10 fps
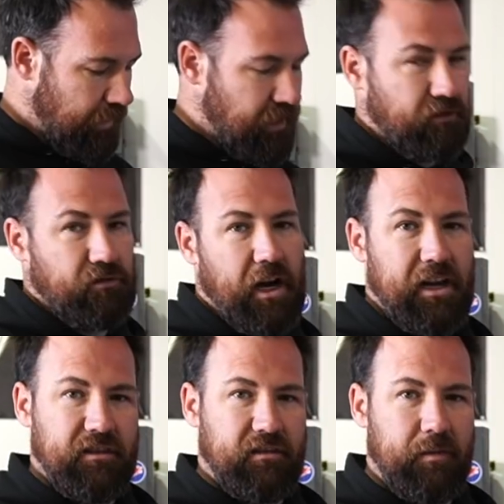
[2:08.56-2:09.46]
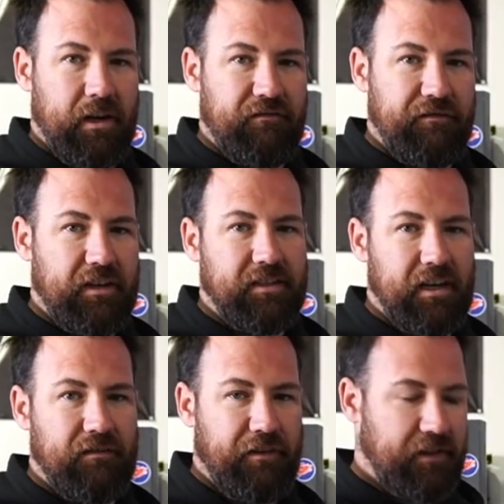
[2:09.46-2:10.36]
in Australia, this would be in a VT
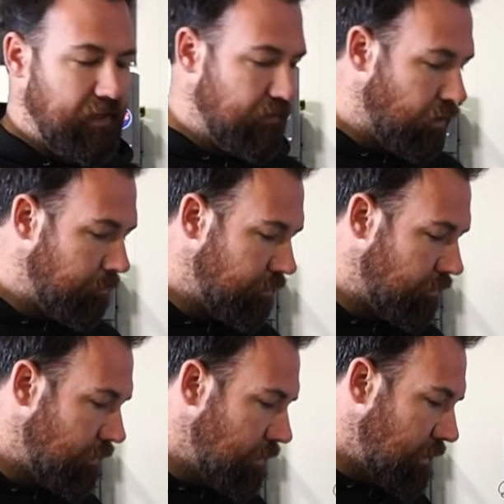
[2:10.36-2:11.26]
to VZ Commodore.